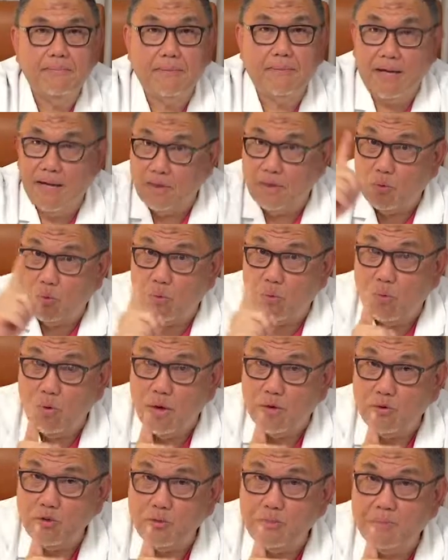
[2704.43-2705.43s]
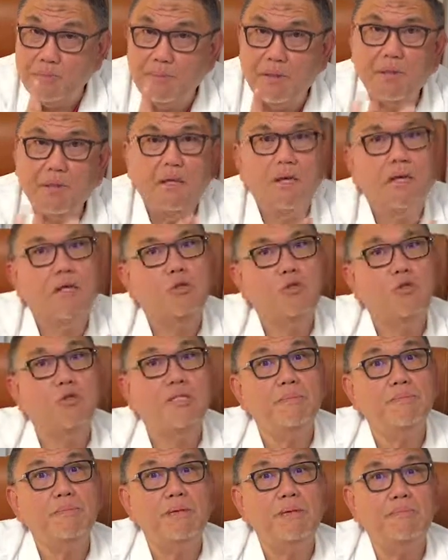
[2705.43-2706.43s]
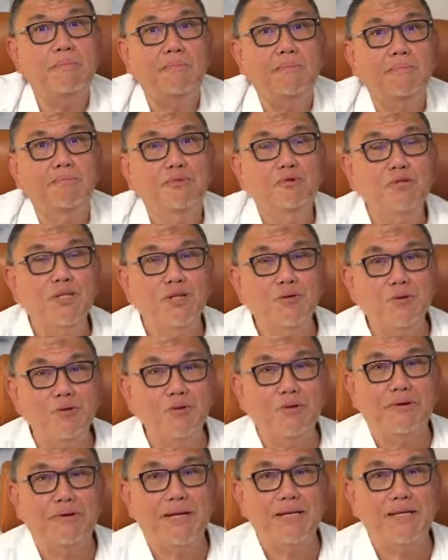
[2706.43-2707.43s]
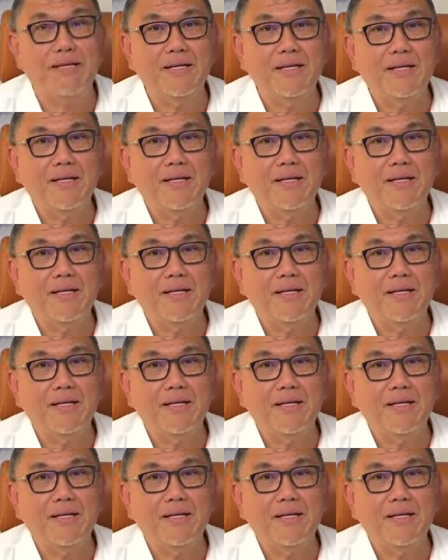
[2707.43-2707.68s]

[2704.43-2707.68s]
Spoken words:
And who are those people? No symptom. So they don't know, right?